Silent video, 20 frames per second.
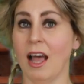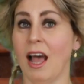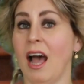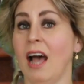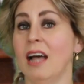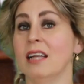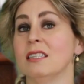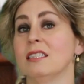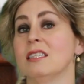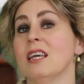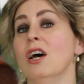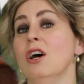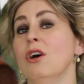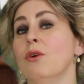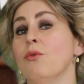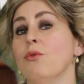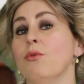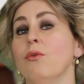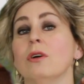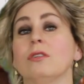And
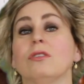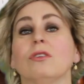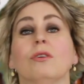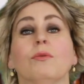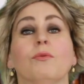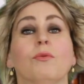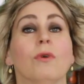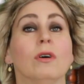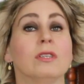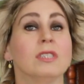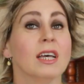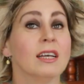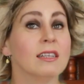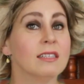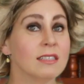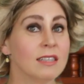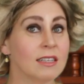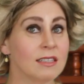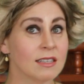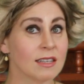what
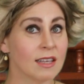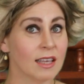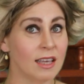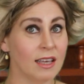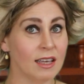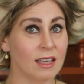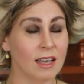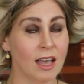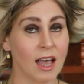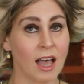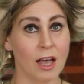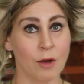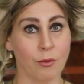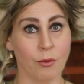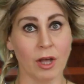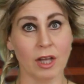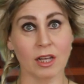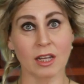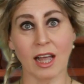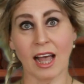else is king?
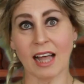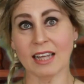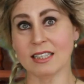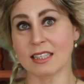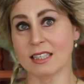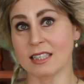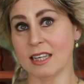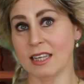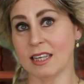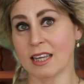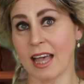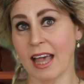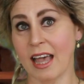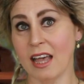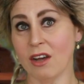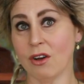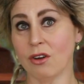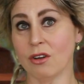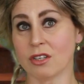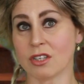Well, as the
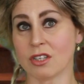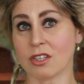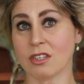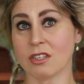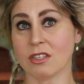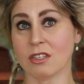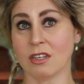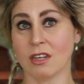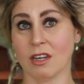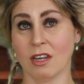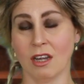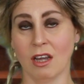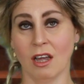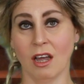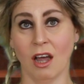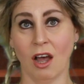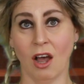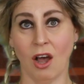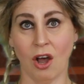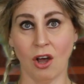chaos
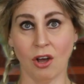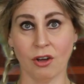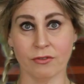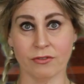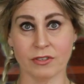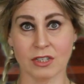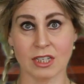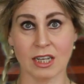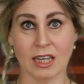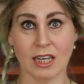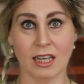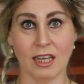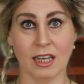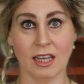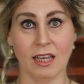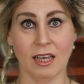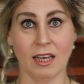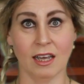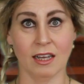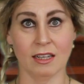of
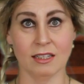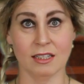the